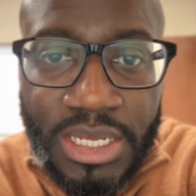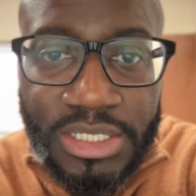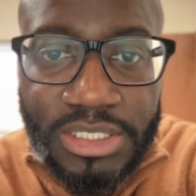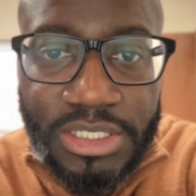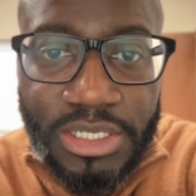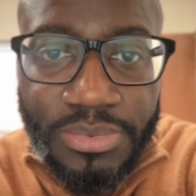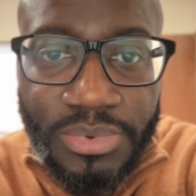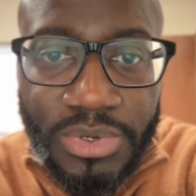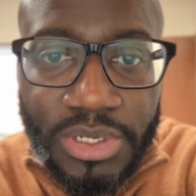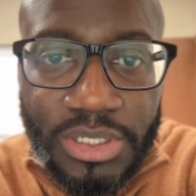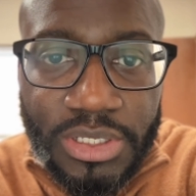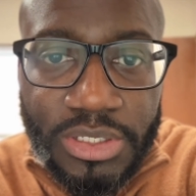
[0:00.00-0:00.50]

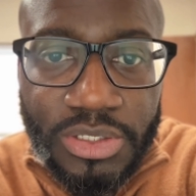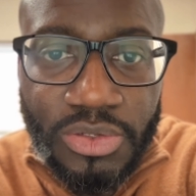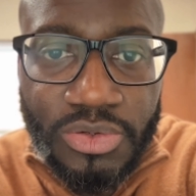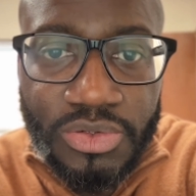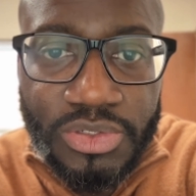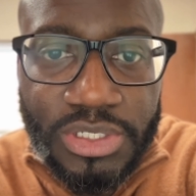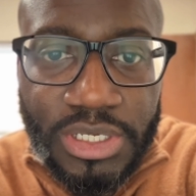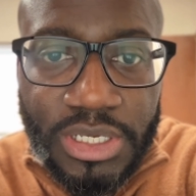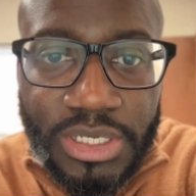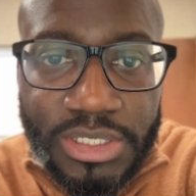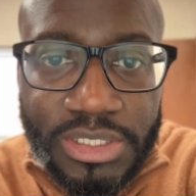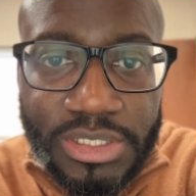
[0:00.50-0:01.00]
typically
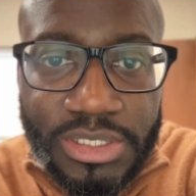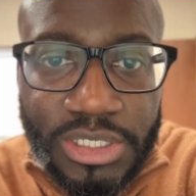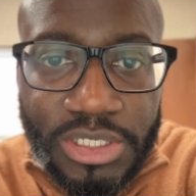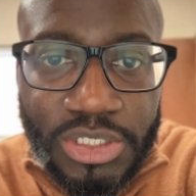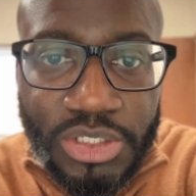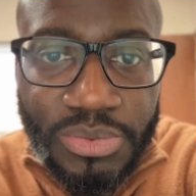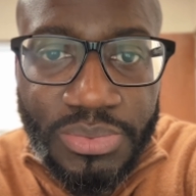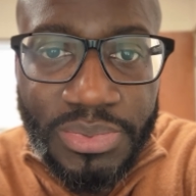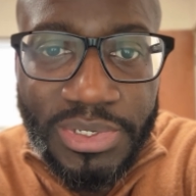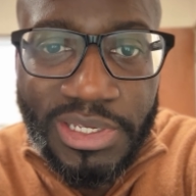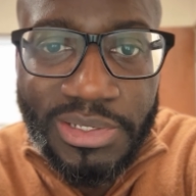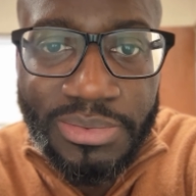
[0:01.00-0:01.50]
those kids need
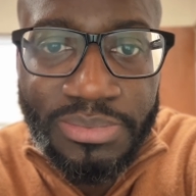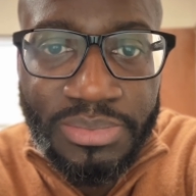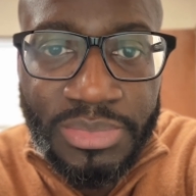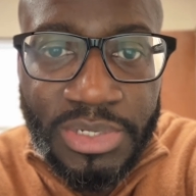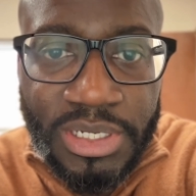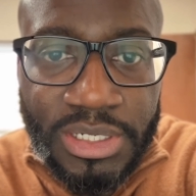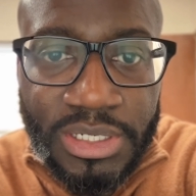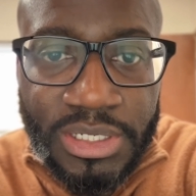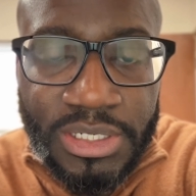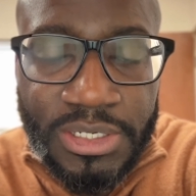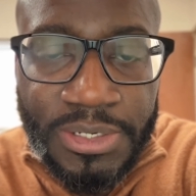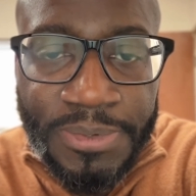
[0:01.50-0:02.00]
to be
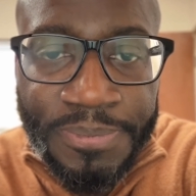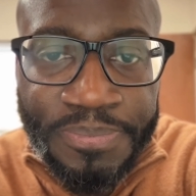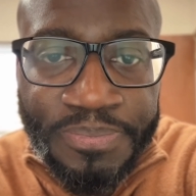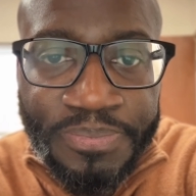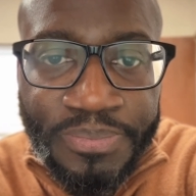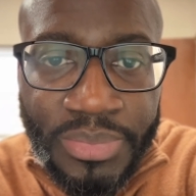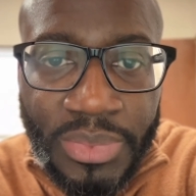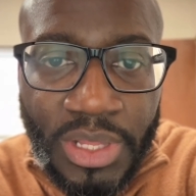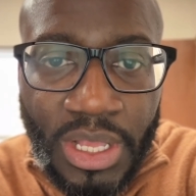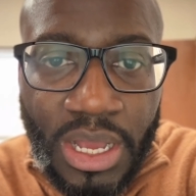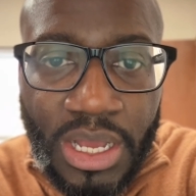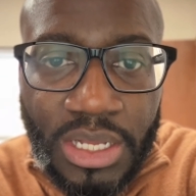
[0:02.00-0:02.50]
admitted
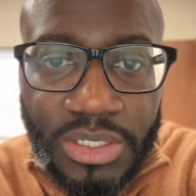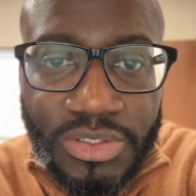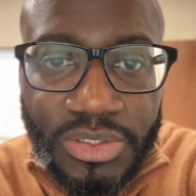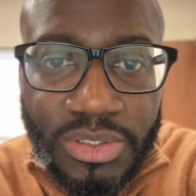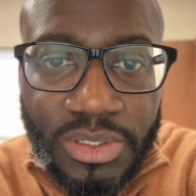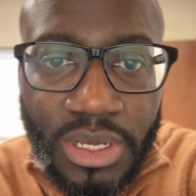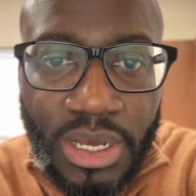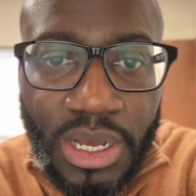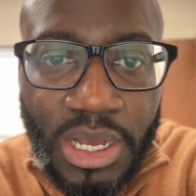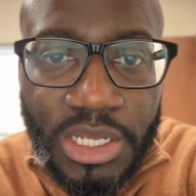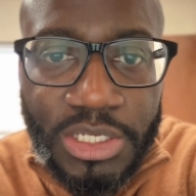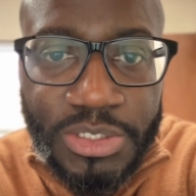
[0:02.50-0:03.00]
to
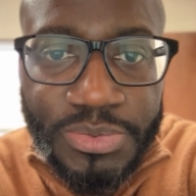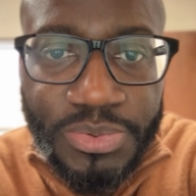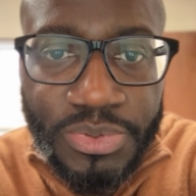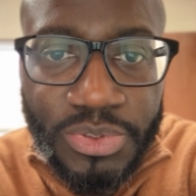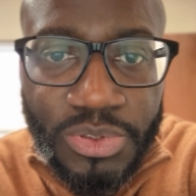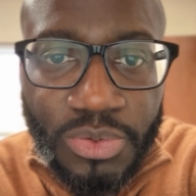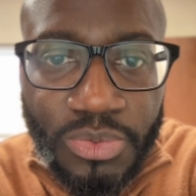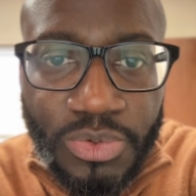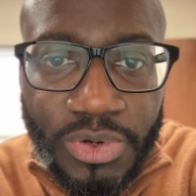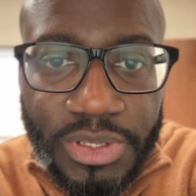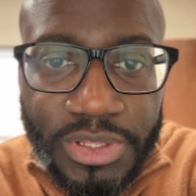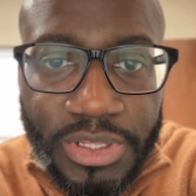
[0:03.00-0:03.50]
the
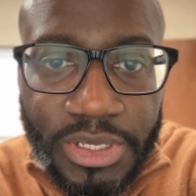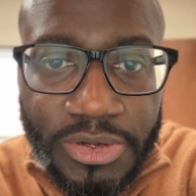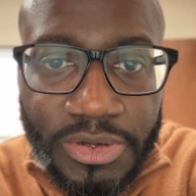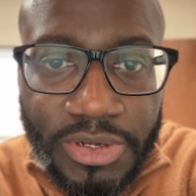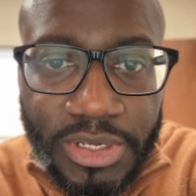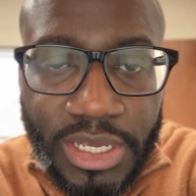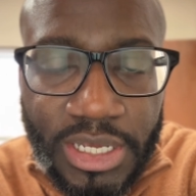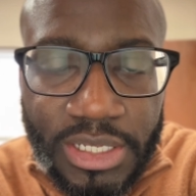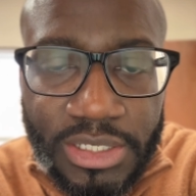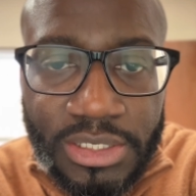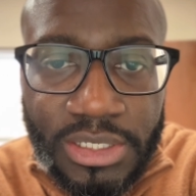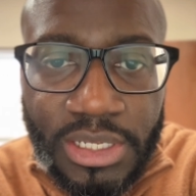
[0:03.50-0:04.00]
hospital where they're
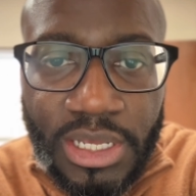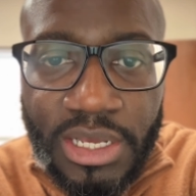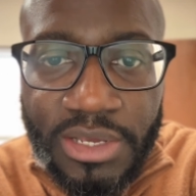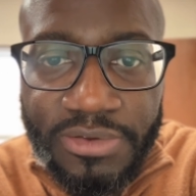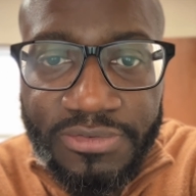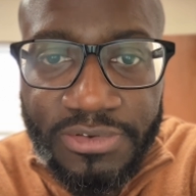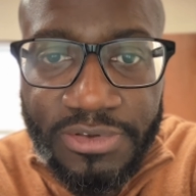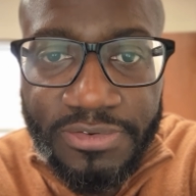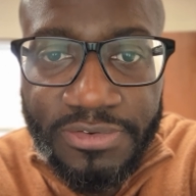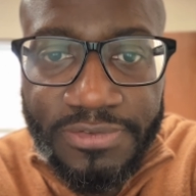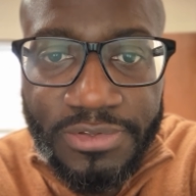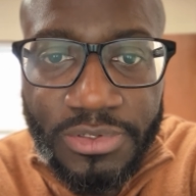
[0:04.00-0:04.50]
getting
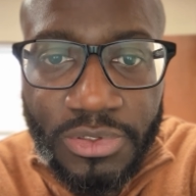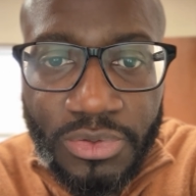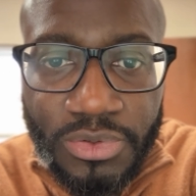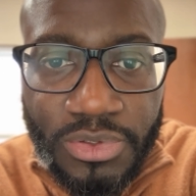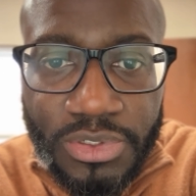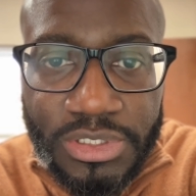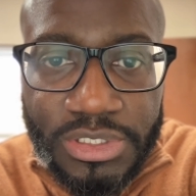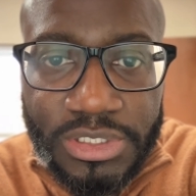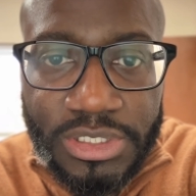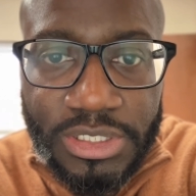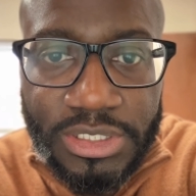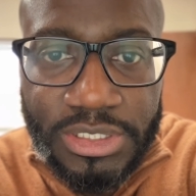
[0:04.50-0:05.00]
IV
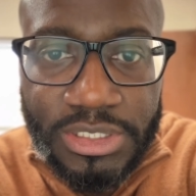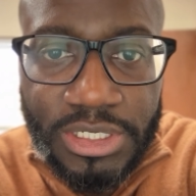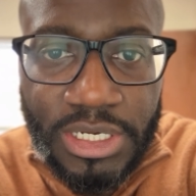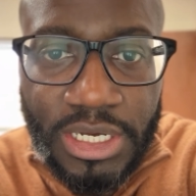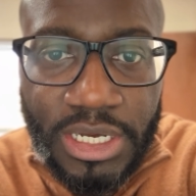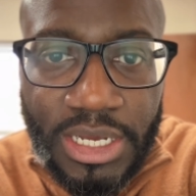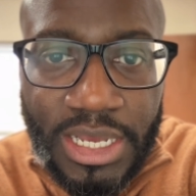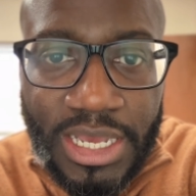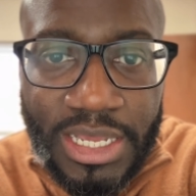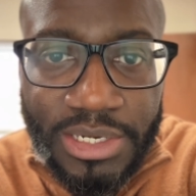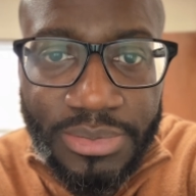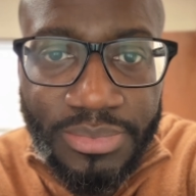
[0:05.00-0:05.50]
fluids and
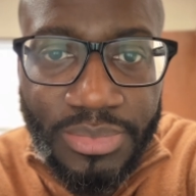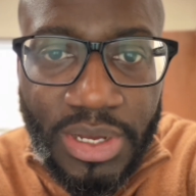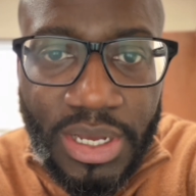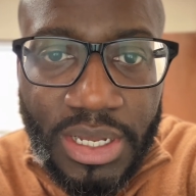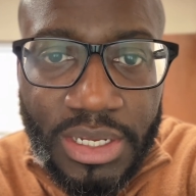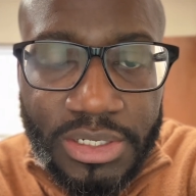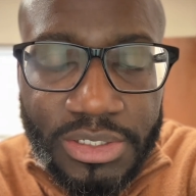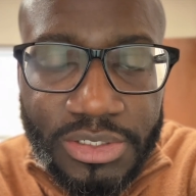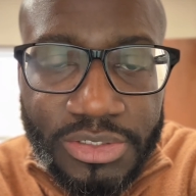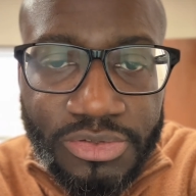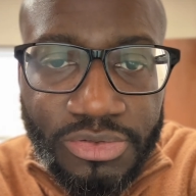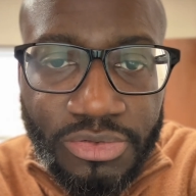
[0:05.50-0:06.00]

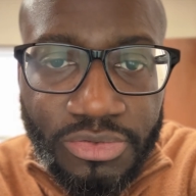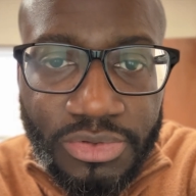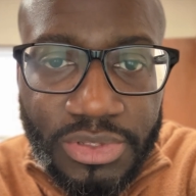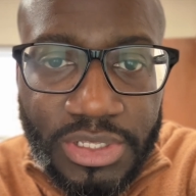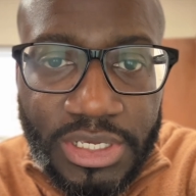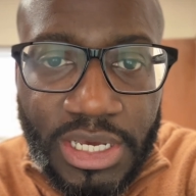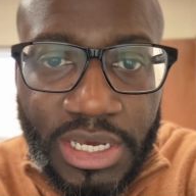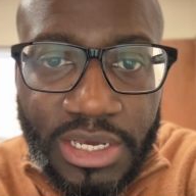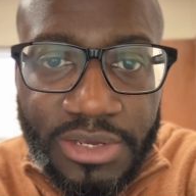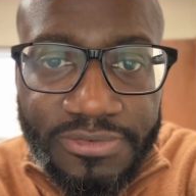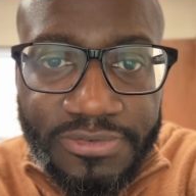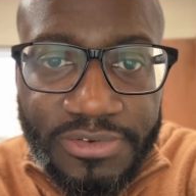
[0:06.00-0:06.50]
antibiotics through
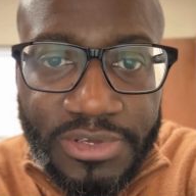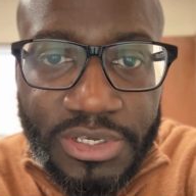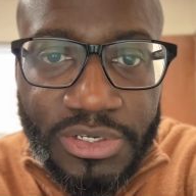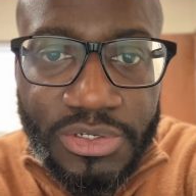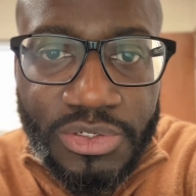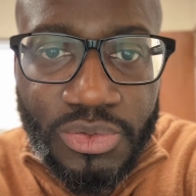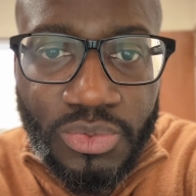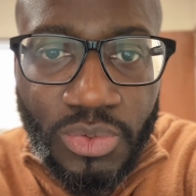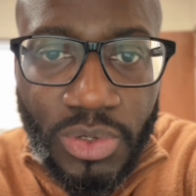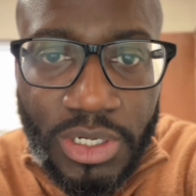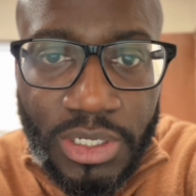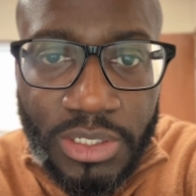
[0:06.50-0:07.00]
the IV
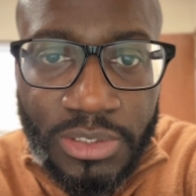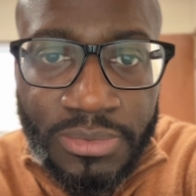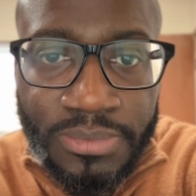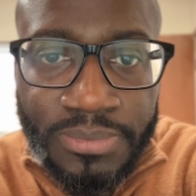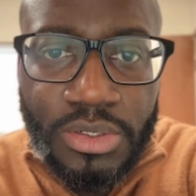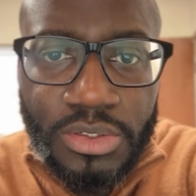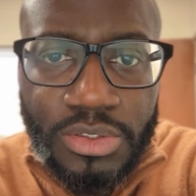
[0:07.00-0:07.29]
as well.